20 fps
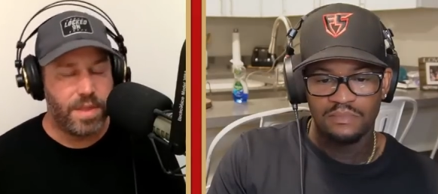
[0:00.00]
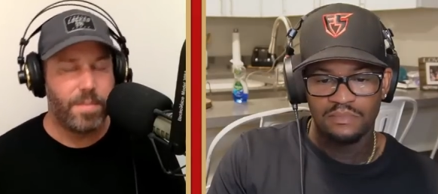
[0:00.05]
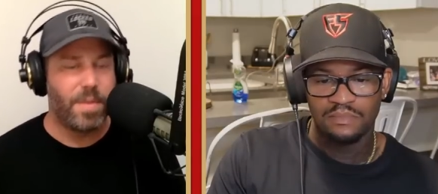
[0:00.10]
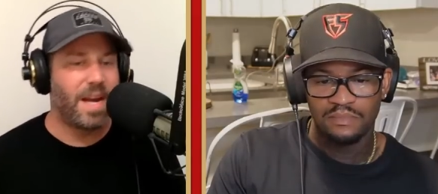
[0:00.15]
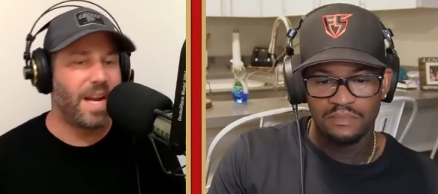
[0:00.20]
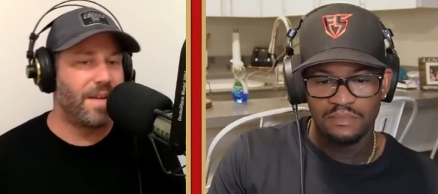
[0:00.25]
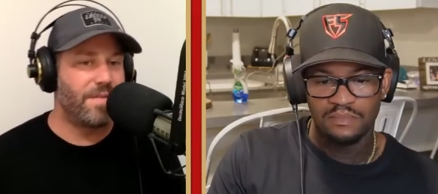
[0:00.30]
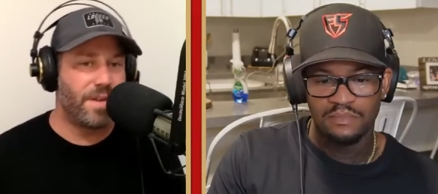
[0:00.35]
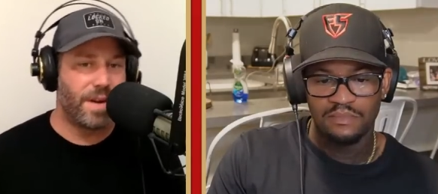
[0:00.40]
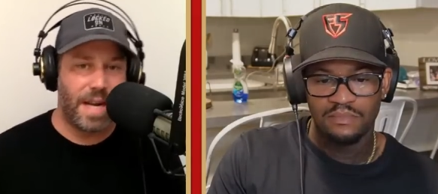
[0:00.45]
Speaker 1: They
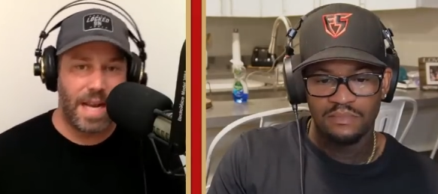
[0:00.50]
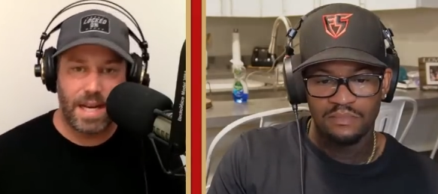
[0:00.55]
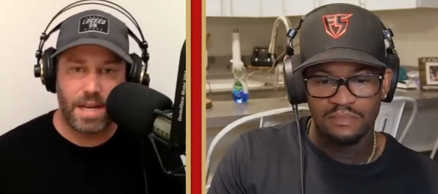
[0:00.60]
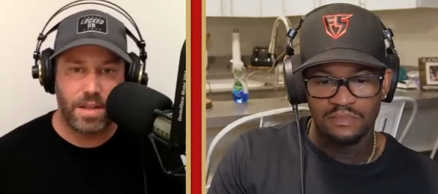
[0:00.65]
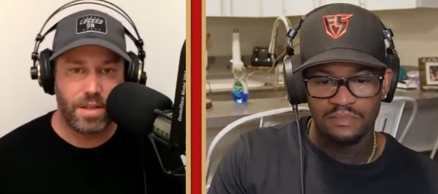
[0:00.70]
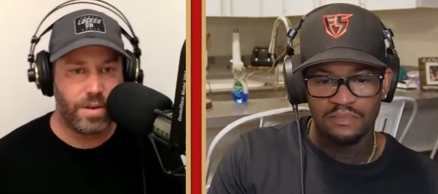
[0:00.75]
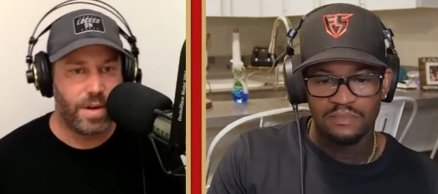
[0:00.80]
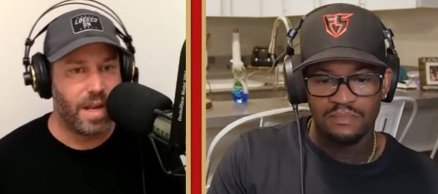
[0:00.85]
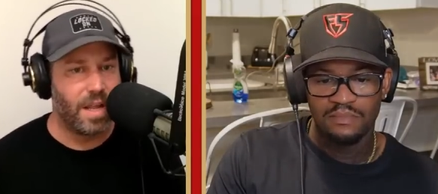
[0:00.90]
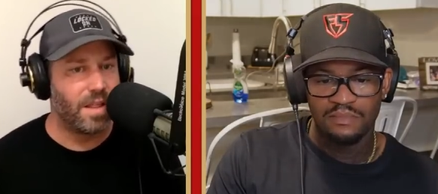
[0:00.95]
might have their hand
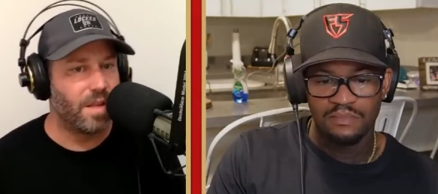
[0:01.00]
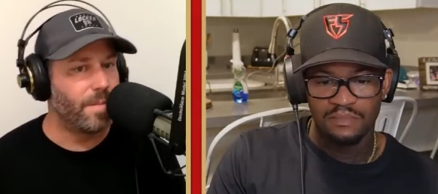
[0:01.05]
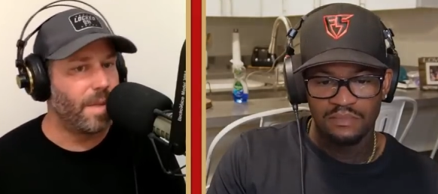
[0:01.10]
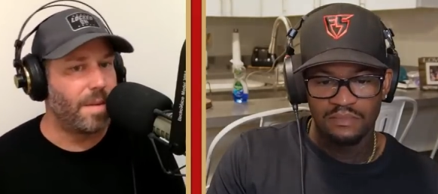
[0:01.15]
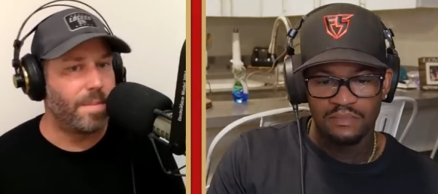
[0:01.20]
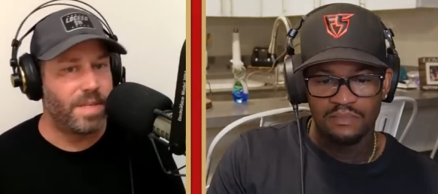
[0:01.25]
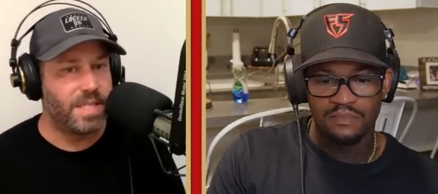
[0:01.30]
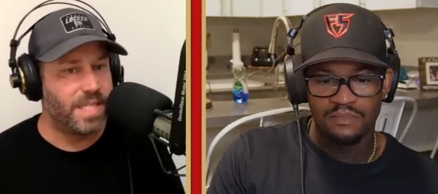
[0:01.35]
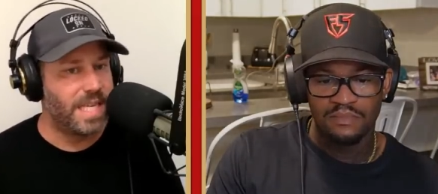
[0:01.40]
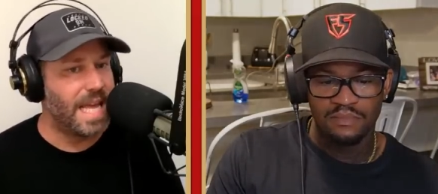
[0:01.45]
in the ground. They
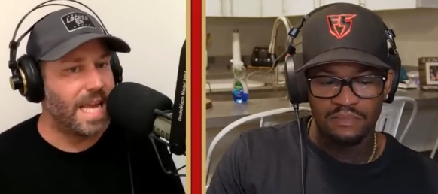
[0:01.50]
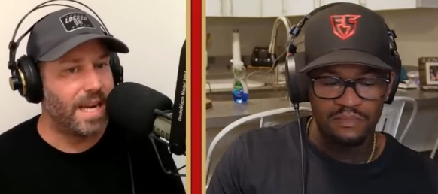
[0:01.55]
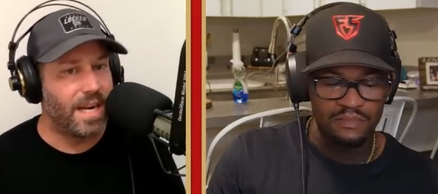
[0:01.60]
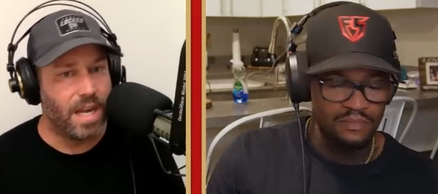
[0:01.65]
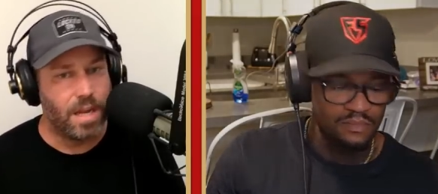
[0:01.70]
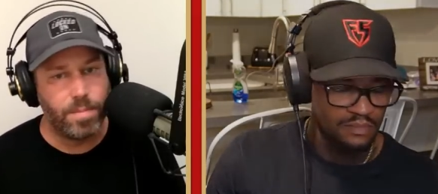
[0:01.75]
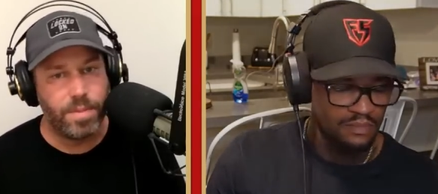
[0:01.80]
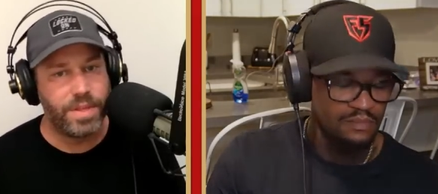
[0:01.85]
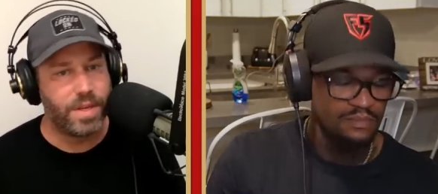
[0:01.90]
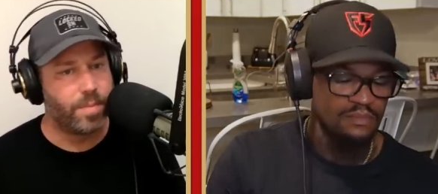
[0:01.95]
might be
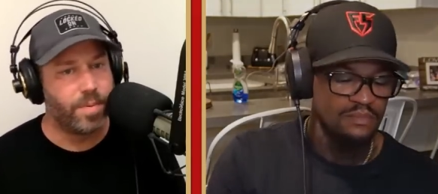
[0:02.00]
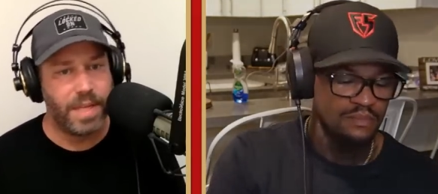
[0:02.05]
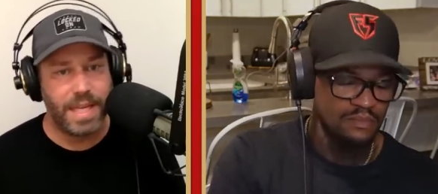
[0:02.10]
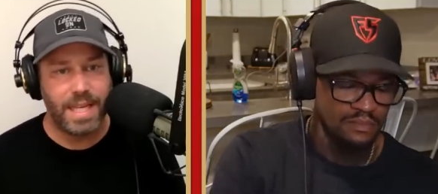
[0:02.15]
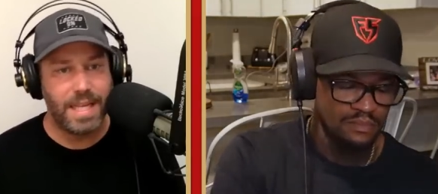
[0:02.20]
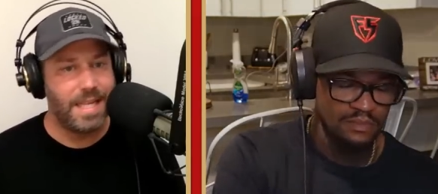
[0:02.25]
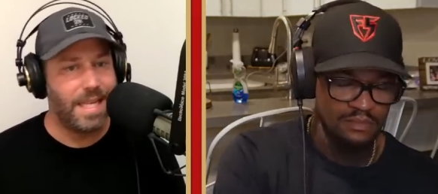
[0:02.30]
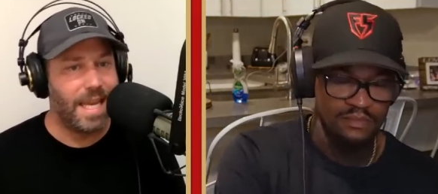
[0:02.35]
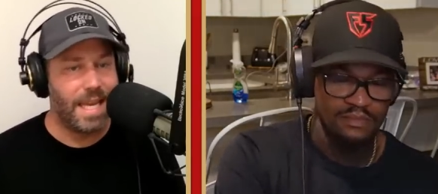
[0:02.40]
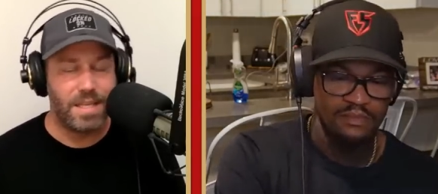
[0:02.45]
standing up, but they're
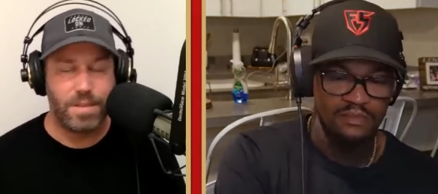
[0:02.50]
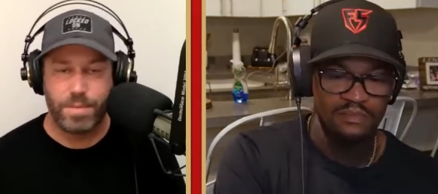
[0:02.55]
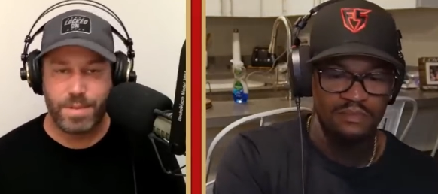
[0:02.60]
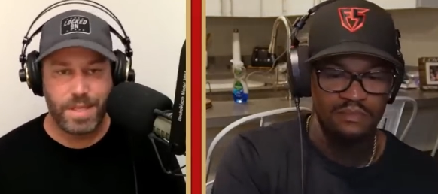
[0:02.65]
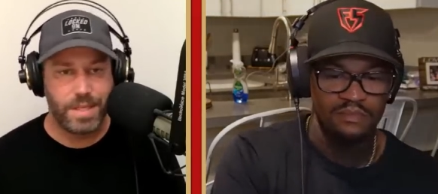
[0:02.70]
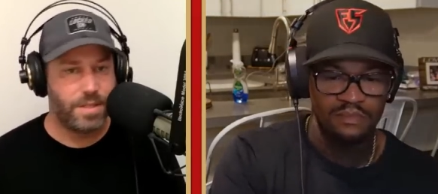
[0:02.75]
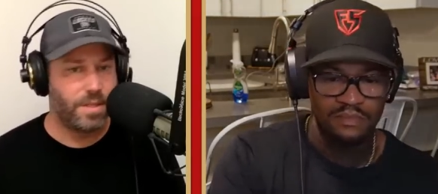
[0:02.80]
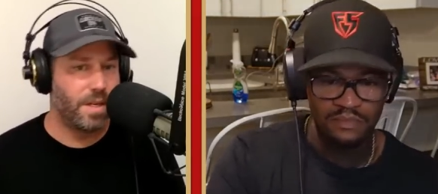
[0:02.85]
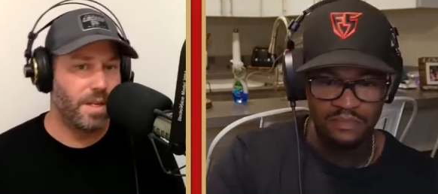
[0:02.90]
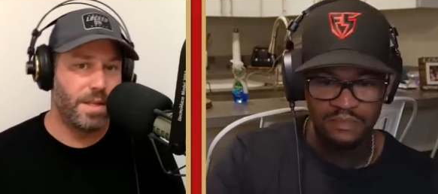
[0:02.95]
playing the edge
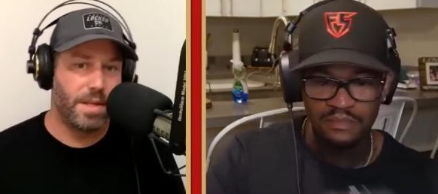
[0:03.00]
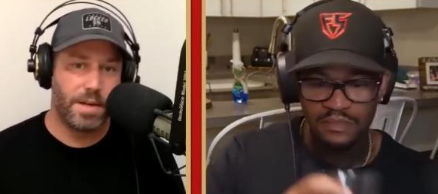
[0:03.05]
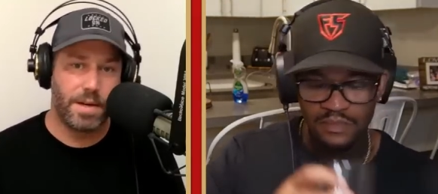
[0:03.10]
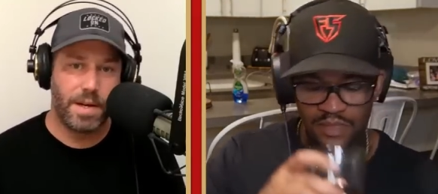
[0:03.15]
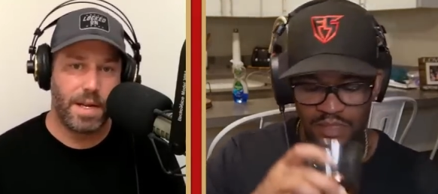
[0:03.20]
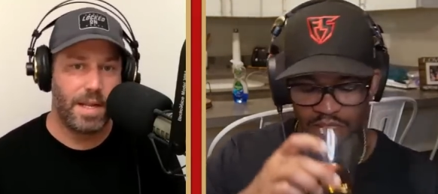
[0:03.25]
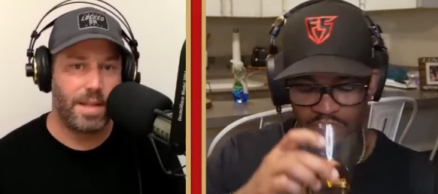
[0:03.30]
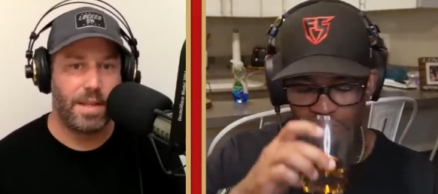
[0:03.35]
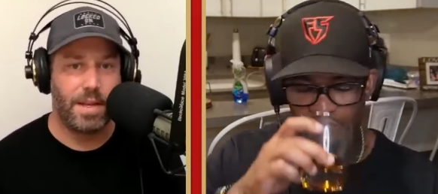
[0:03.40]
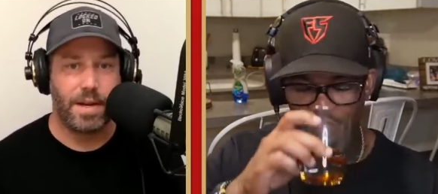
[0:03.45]
position and
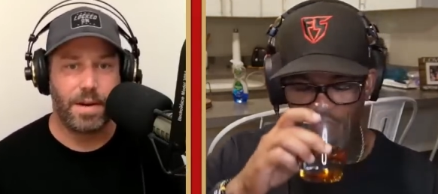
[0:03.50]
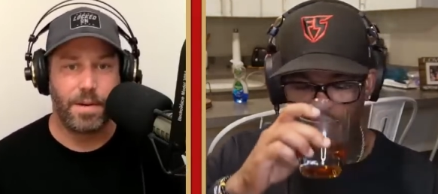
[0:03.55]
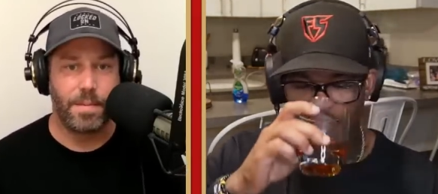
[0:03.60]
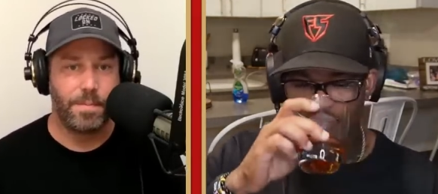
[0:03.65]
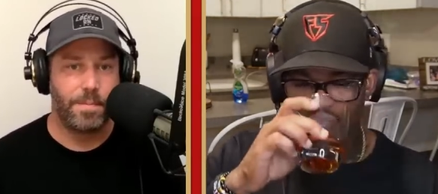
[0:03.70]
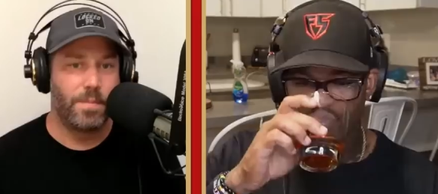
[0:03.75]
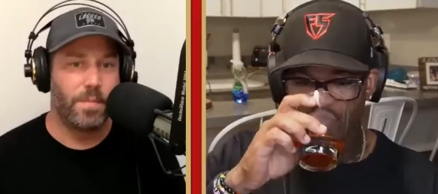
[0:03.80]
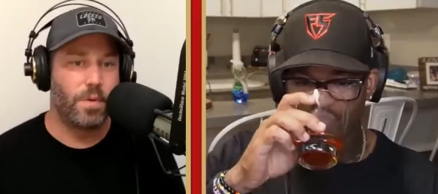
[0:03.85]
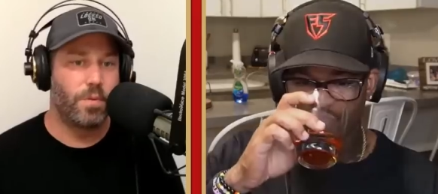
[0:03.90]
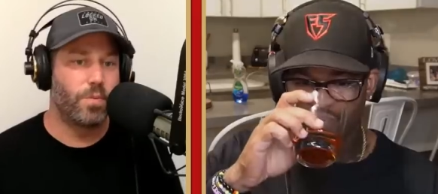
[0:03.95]
they're and they're
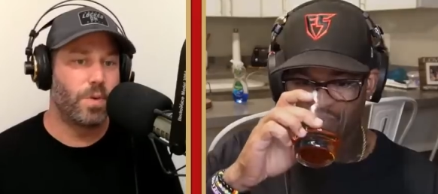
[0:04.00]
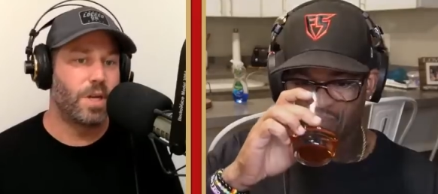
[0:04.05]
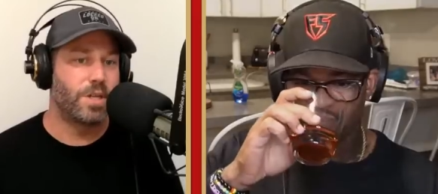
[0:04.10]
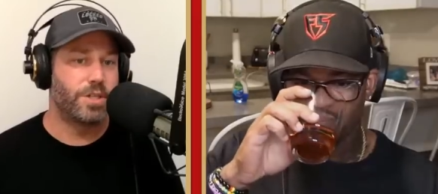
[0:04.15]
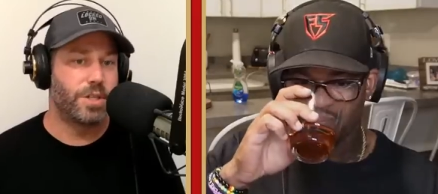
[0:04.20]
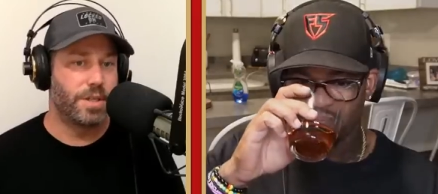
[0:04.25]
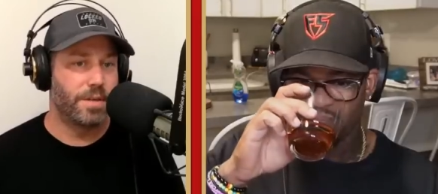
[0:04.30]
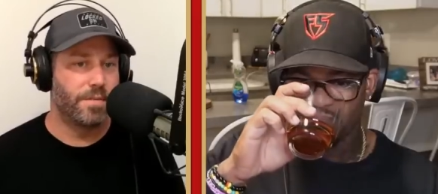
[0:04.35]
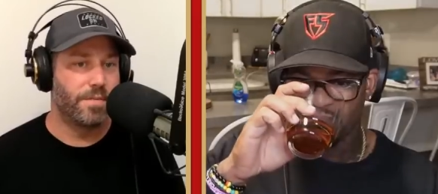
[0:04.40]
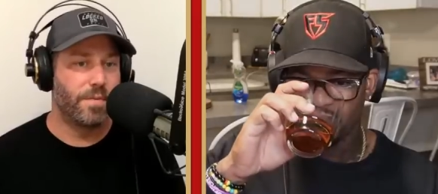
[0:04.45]

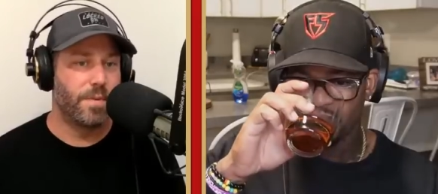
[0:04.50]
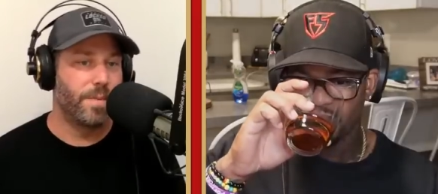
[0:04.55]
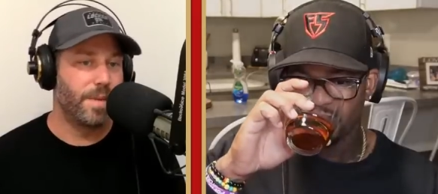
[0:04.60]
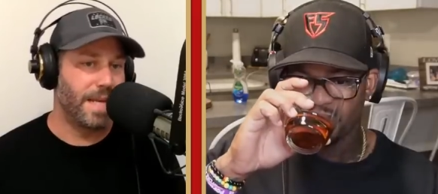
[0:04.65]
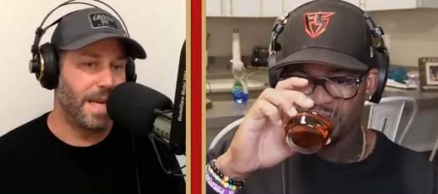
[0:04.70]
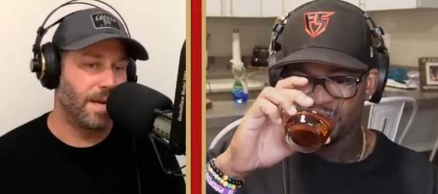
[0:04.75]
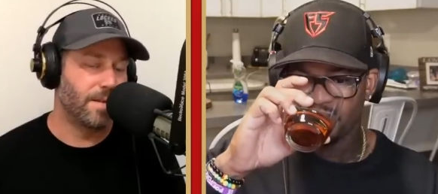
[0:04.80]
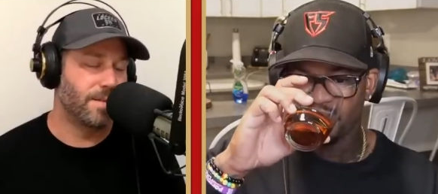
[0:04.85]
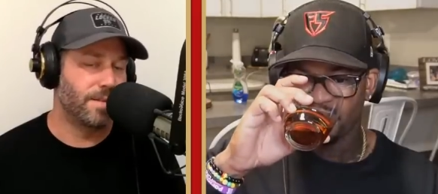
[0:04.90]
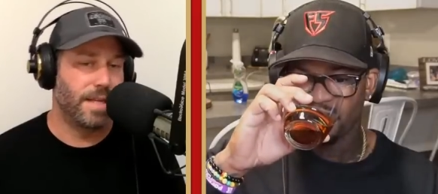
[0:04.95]
rushing from
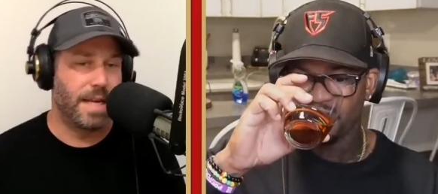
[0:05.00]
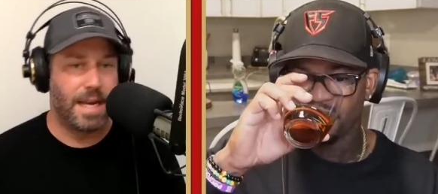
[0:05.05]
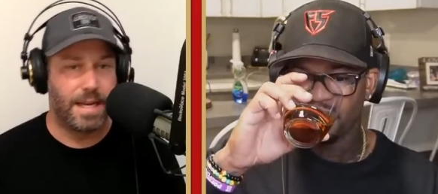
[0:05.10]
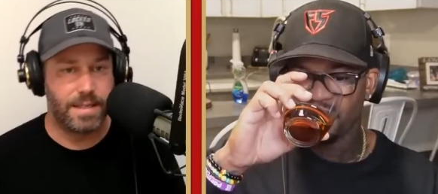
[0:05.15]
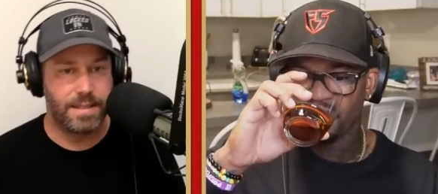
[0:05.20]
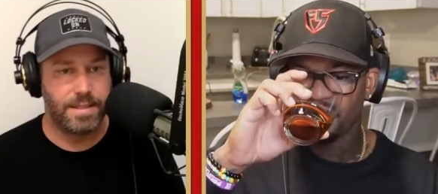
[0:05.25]
the outside.